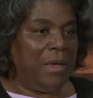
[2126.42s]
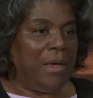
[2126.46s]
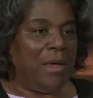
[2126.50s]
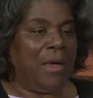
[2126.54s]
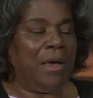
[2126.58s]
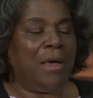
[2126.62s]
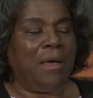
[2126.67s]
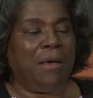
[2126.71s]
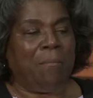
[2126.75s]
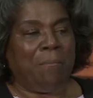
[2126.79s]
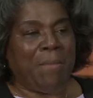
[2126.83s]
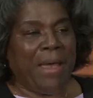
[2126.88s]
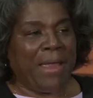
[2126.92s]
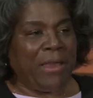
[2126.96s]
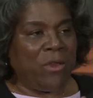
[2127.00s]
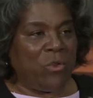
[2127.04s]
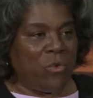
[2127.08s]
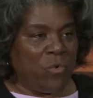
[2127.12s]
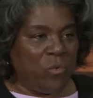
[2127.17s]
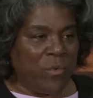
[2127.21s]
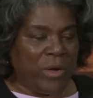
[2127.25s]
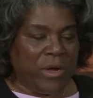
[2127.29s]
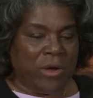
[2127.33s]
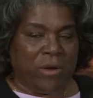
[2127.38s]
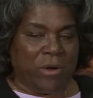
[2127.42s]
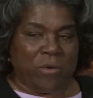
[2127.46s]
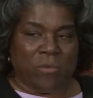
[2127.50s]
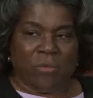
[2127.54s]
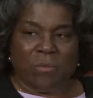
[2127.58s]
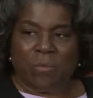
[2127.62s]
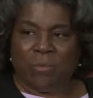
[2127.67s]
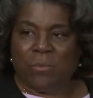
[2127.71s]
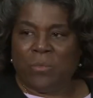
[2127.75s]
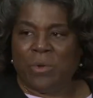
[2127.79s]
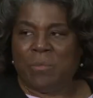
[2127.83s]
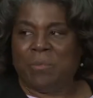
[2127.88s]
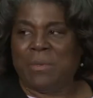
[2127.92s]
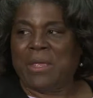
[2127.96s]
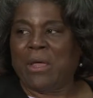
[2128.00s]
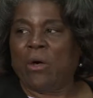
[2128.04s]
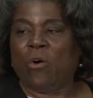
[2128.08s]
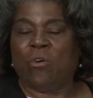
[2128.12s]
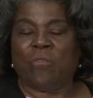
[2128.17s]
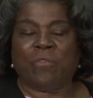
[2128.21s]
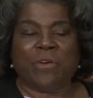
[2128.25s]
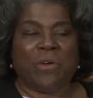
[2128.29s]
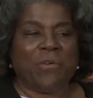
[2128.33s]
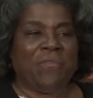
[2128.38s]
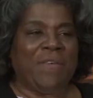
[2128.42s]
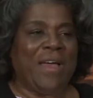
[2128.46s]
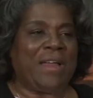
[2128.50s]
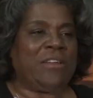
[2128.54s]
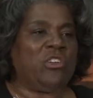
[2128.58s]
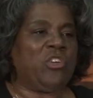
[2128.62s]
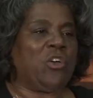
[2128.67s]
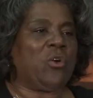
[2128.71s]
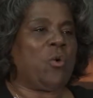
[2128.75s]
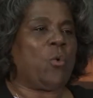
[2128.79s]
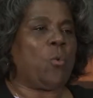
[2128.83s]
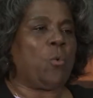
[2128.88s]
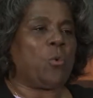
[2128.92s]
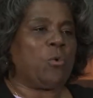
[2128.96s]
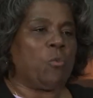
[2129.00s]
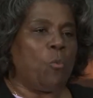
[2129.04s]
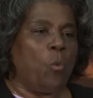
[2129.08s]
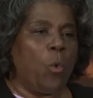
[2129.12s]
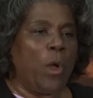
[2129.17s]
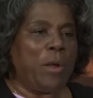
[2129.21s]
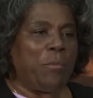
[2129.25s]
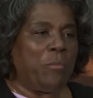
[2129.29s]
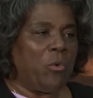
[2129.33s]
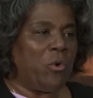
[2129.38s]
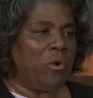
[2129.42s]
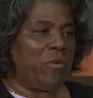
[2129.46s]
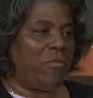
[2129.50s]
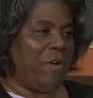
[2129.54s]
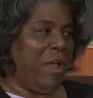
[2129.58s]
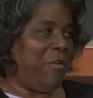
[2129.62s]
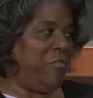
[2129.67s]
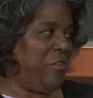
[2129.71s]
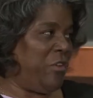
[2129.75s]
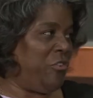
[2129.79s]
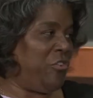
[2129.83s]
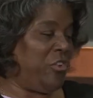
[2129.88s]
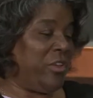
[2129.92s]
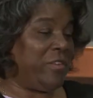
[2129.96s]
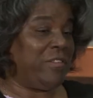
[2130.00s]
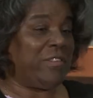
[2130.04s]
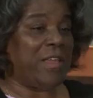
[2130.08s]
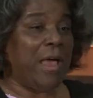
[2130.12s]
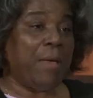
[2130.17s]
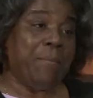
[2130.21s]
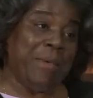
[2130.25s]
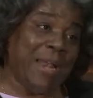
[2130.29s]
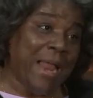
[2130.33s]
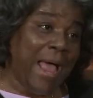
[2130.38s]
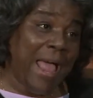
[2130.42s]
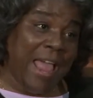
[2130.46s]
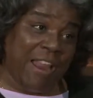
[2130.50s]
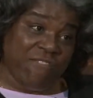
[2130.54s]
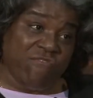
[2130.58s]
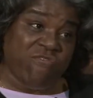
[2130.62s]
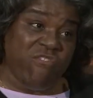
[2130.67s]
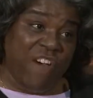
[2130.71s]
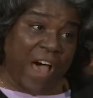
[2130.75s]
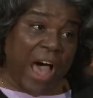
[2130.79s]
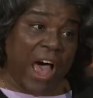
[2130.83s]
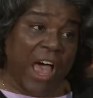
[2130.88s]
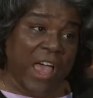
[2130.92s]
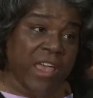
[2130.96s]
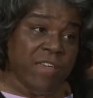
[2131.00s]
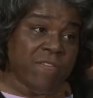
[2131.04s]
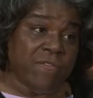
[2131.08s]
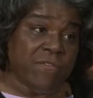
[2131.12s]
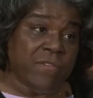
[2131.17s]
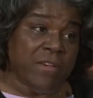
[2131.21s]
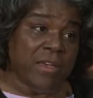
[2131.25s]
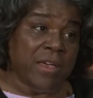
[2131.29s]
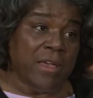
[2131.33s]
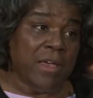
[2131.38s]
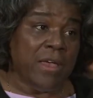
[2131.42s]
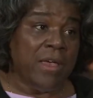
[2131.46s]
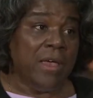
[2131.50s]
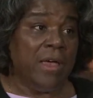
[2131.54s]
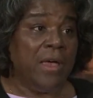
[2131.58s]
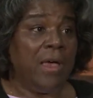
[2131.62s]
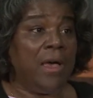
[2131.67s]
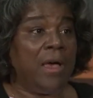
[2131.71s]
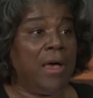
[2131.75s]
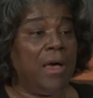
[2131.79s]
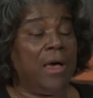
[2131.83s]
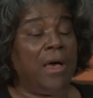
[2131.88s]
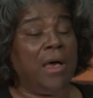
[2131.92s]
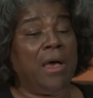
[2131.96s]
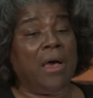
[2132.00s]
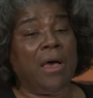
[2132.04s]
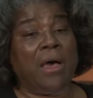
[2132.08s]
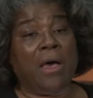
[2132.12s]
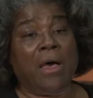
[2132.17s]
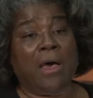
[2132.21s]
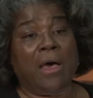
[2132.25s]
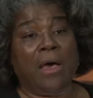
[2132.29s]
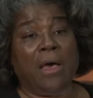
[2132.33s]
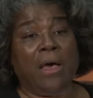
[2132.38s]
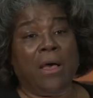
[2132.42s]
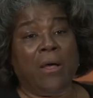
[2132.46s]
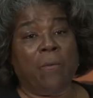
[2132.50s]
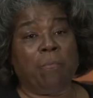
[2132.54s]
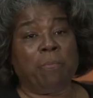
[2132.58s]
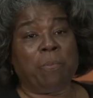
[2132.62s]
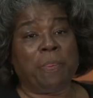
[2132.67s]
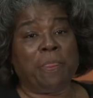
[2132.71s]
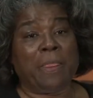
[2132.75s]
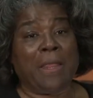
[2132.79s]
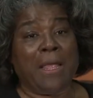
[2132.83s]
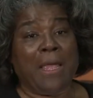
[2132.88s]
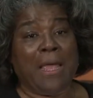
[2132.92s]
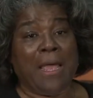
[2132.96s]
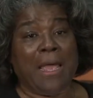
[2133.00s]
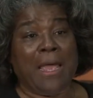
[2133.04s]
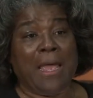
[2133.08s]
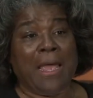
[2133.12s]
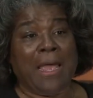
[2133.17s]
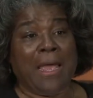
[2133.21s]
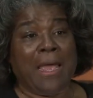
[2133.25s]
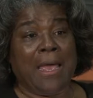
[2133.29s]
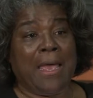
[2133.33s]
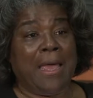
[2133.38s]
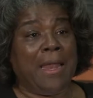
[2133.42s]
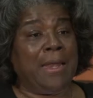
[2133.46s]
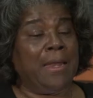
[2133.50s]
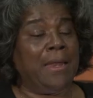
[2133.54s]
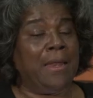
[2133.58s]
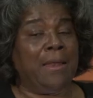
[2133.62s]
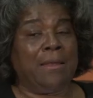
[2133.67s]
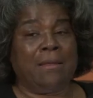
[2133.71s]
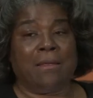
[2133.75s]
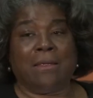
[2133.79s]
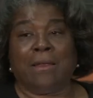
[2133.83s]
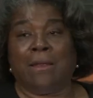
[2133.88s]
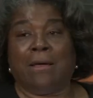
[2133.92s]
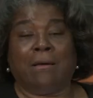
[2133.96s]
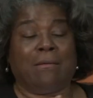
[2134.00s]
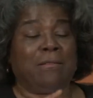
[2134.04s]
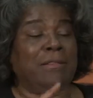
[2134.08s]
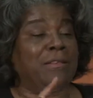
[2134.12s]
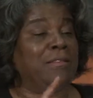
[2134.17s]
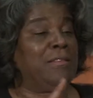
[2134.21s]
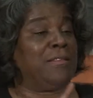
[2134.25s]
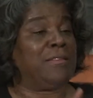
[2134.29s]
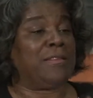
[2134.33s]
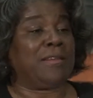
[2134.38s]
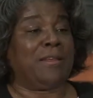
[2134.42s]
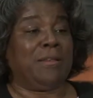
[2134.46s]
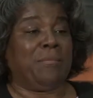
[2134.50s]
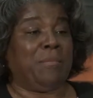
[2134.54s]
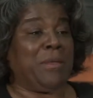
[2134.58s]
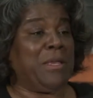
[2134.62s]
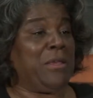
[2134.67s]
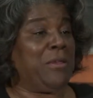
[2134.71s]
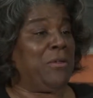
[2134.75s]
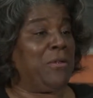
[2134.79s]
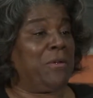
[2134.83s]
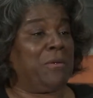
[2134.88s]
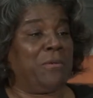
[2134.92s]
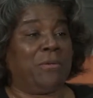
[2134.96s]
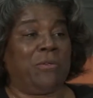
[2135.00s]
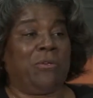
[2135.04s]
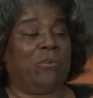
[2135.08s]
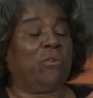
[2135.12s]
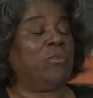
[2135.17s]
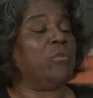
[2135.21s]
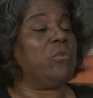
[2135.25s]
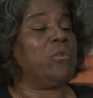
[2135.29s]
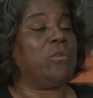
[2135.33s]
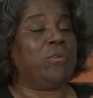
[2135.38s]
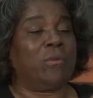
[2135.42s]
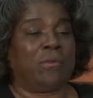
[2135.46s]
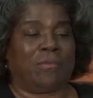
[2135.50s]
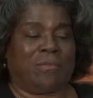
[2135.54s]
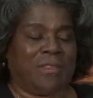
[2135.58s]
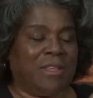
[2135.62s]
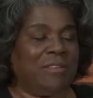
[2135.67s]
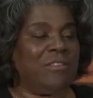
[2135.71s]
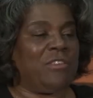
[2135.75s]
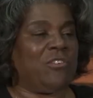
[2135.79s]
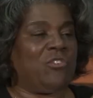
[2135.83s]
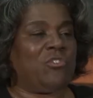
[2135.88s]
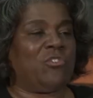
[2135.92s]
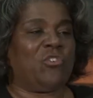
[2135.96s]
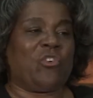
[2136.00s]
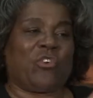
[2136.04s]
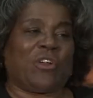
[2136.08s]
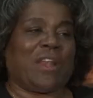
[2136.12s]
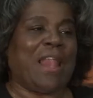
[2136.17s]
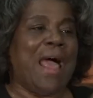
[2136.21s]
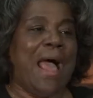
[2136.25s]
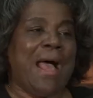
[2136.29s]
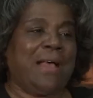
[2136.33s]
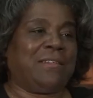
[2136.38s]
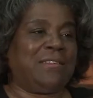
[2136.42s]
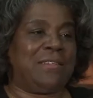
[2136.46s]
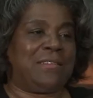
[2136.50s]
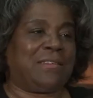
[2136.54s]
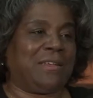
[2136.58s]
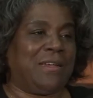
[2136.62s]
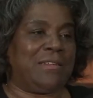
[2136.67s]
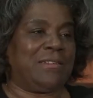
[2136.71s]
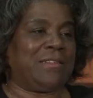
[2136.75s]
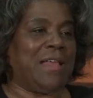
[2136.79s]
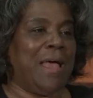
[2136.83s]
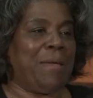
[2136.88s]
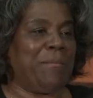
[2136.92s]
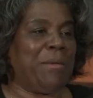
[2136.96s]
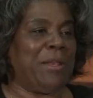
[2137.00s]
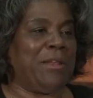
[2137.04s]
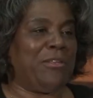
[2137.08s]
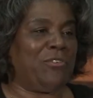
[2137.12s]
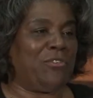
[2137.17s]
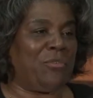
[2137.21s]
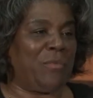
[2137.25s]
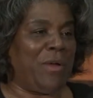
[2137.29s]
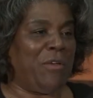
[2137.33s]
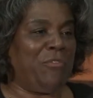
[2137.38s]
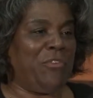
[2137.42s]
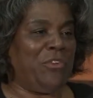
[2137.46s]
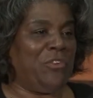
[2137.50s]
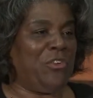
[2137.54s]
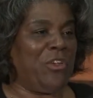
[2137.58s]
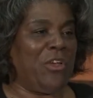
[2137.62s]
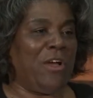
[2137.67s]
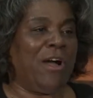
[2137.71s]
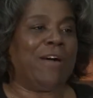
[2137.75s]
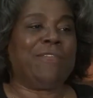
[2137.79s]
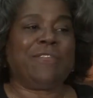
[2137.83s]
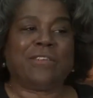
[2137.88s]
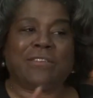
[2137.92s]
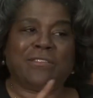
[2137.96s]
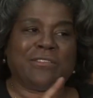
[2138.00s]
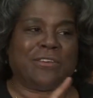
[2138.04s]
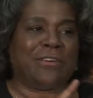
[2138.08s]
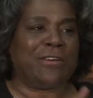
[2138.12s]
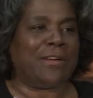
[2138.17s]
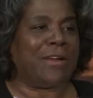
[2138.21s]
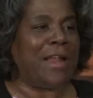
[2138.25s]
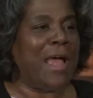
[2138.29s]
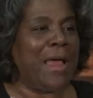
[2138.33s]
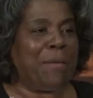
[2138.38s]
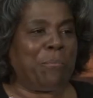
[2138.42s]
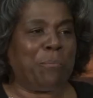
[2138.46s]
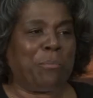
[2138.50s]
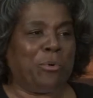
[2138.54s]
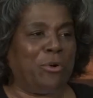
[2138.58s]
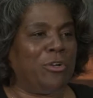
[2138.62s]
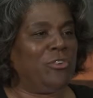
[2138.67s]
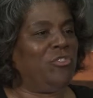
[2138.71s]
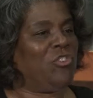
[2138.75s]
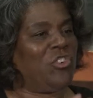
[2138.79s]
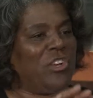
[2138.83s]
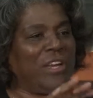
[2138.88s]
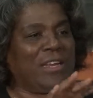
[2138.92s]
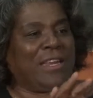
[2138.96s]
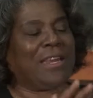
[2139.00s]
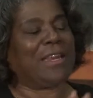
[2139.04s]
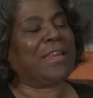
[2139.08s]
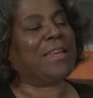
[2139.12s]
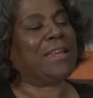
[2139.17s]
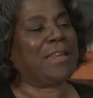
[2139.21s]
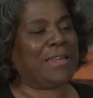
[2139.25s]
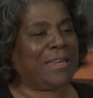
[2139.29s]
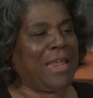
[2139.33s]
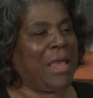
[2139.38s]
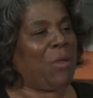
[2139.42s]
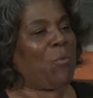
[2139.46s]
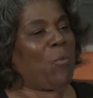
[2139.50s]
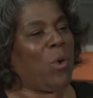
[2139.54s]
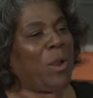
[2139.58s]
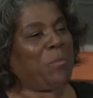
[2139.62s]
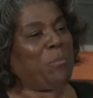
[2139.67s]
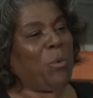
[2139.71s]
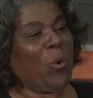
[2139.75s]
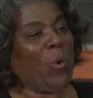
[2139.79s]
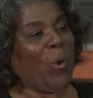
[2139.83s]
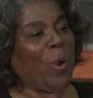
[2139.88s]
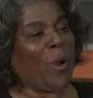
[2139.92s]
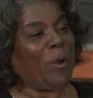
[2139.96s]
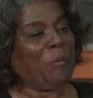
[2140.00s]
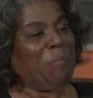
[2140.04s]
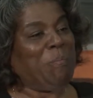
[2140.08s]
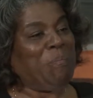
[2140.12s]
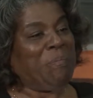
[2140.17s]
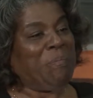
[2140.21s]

Uh, my career would be over if I took one more refugee assignment. I had five. Um, and you know this is going to be your, your, this is your last assignment as a refugee officer and i'd push and take one more